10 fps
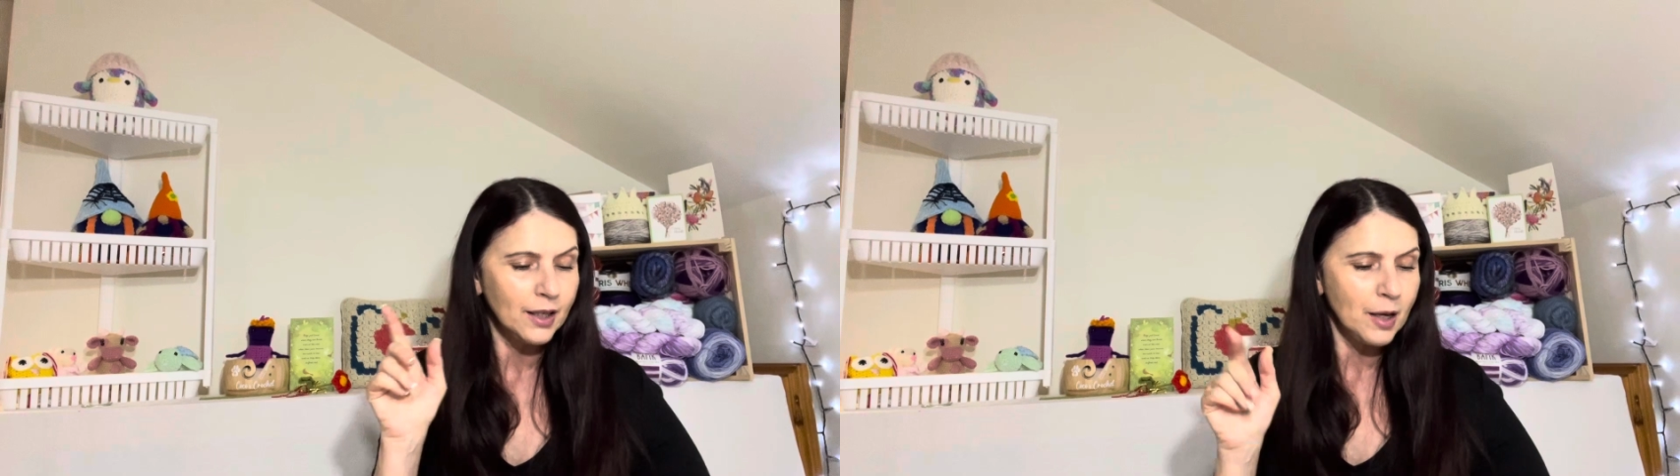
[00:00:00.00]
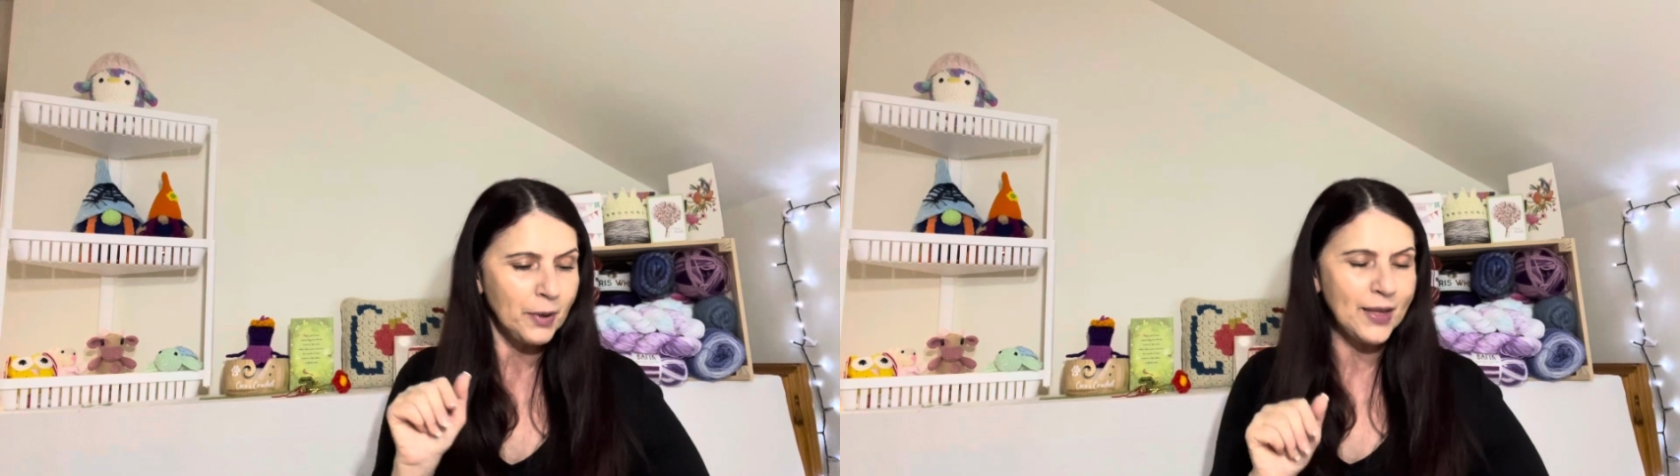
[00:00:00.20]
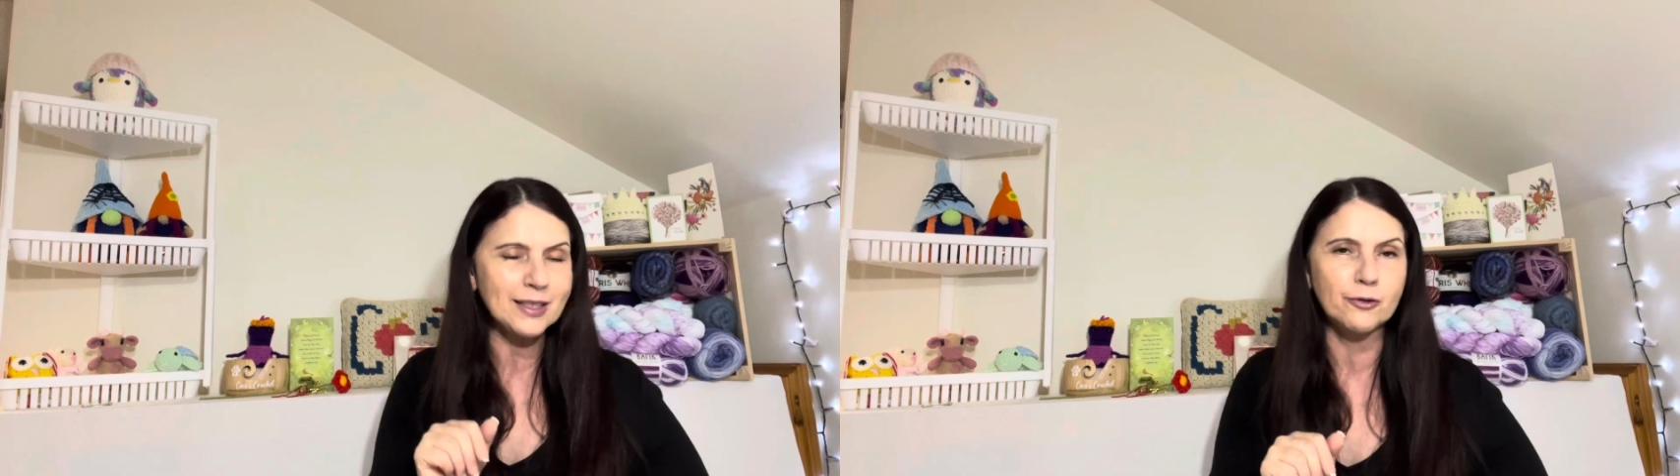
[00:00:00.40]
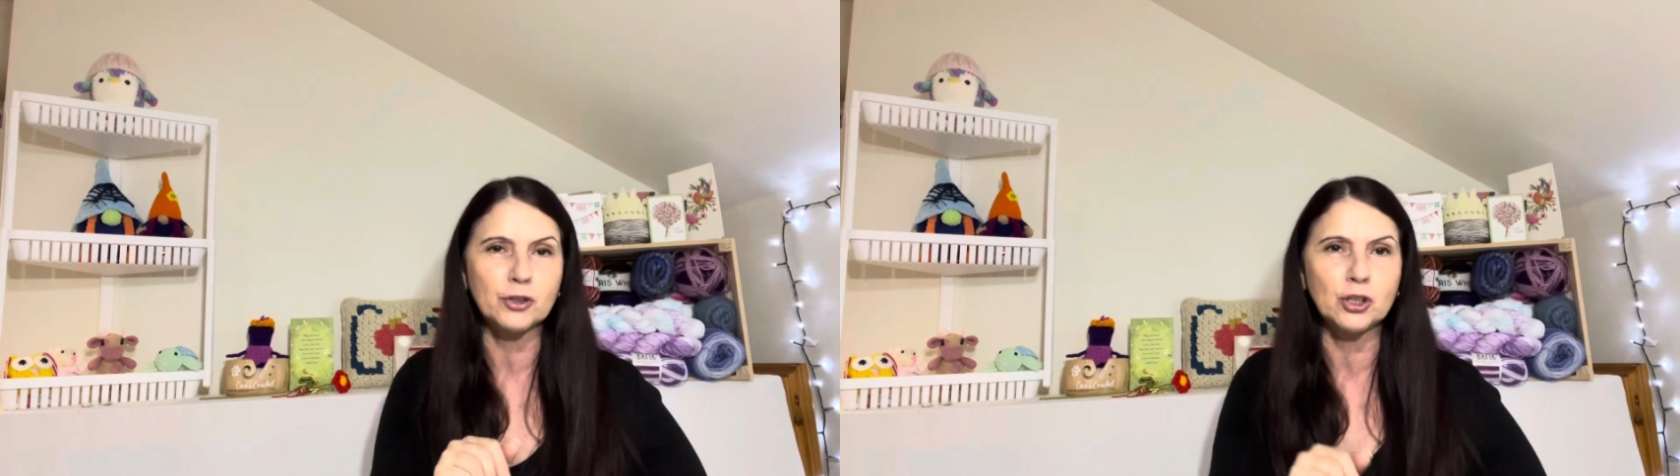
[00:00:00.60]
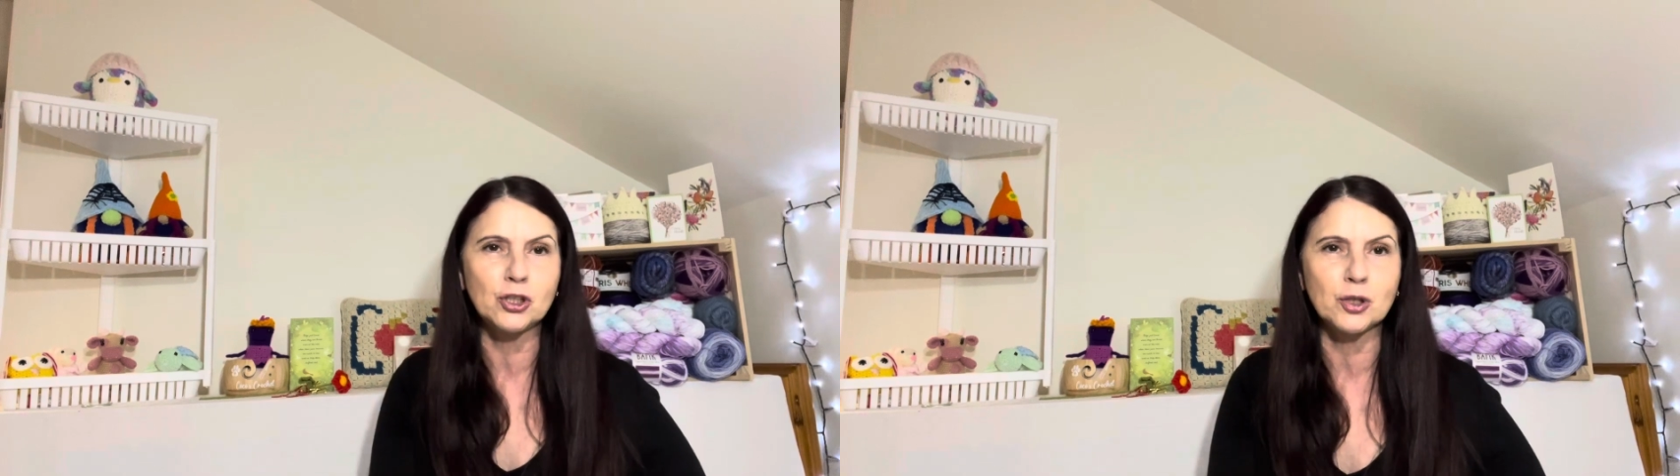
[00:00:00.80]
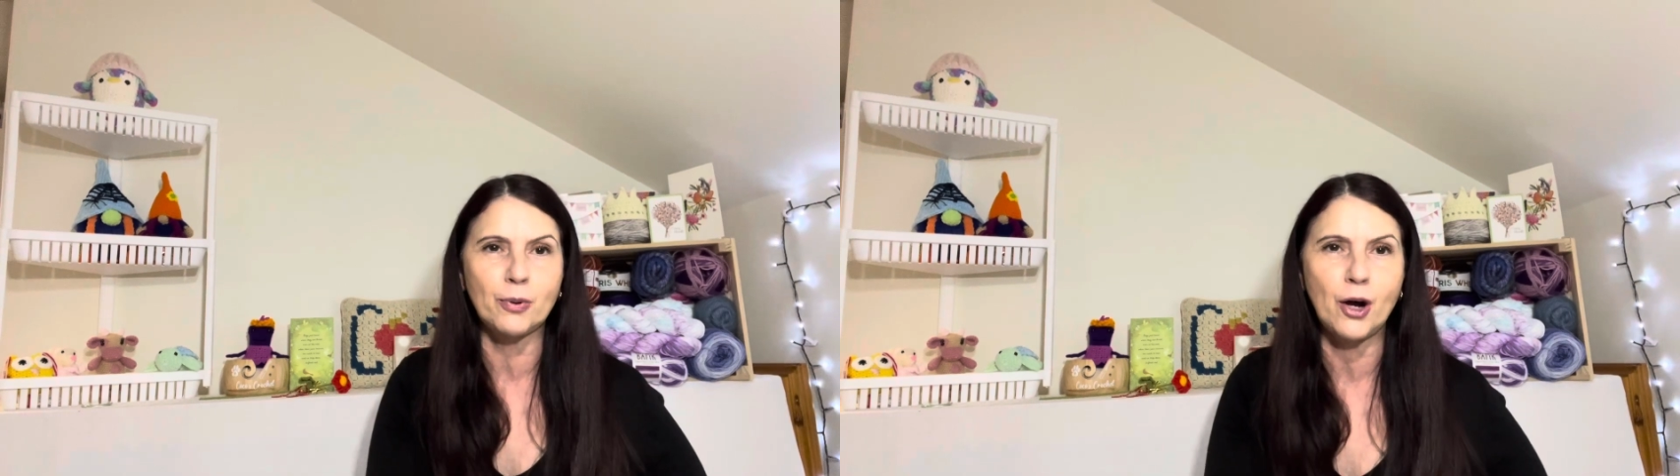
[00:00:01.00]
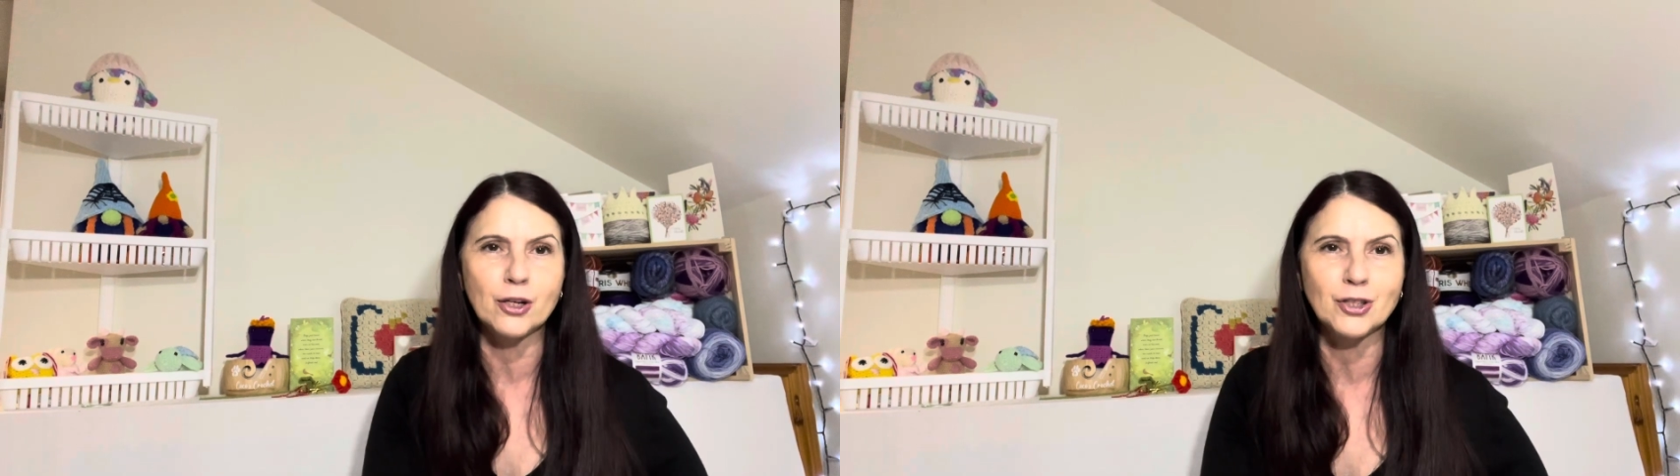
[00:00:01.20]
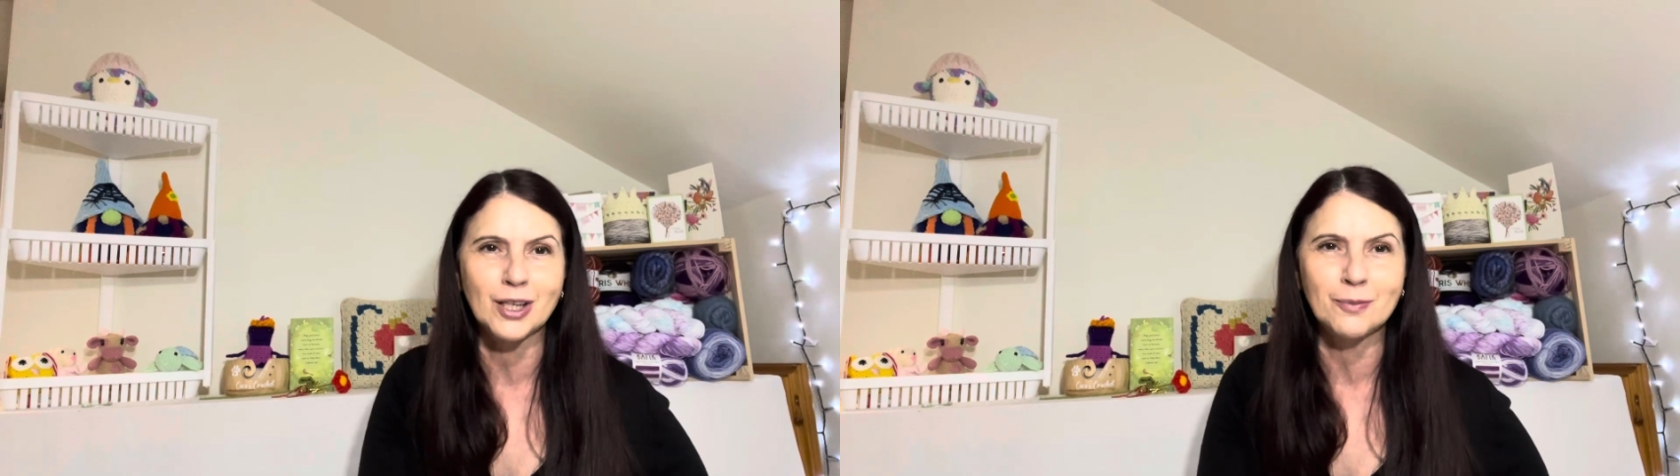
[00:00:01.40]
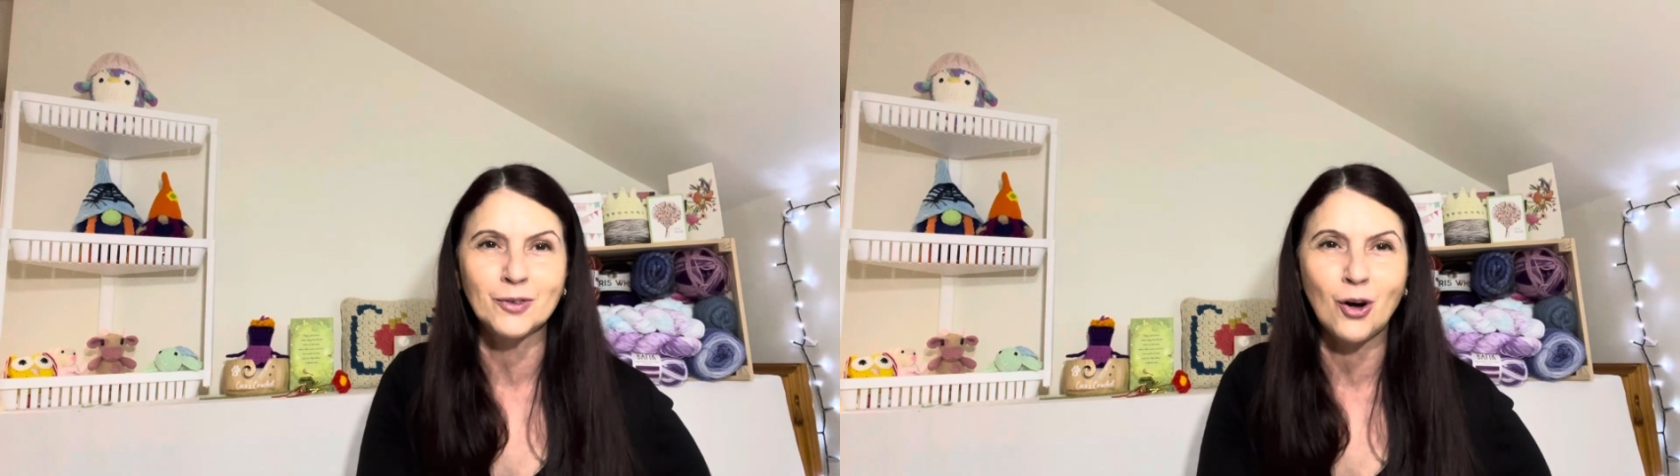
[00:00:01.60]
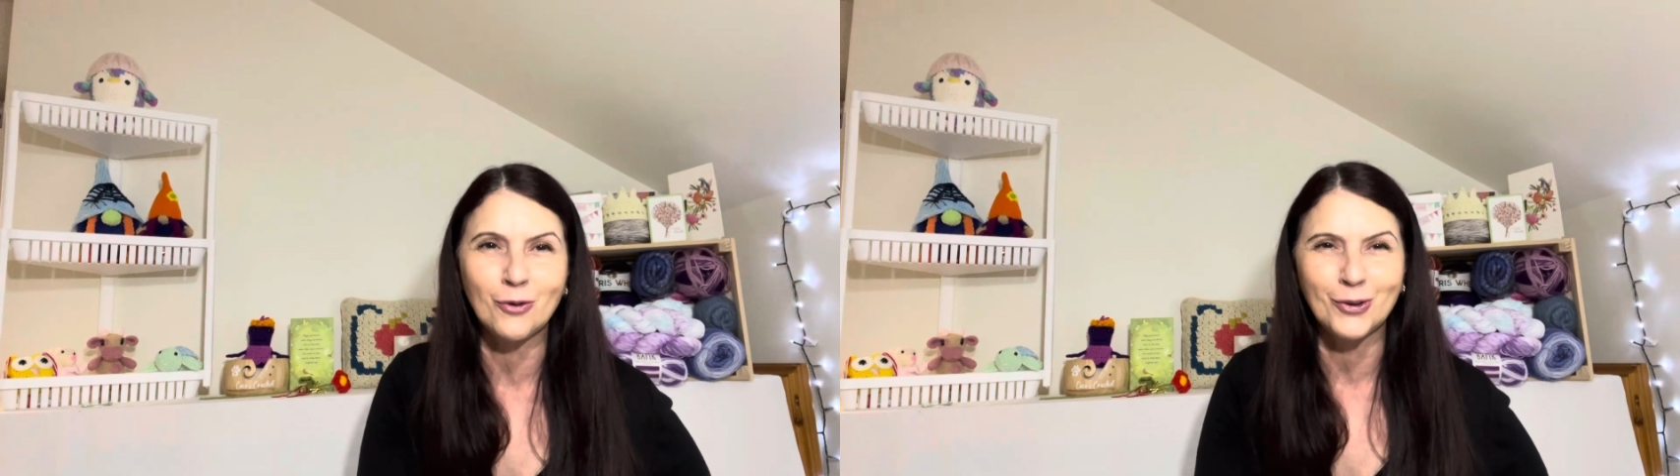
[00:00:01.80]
But that's a future project, not,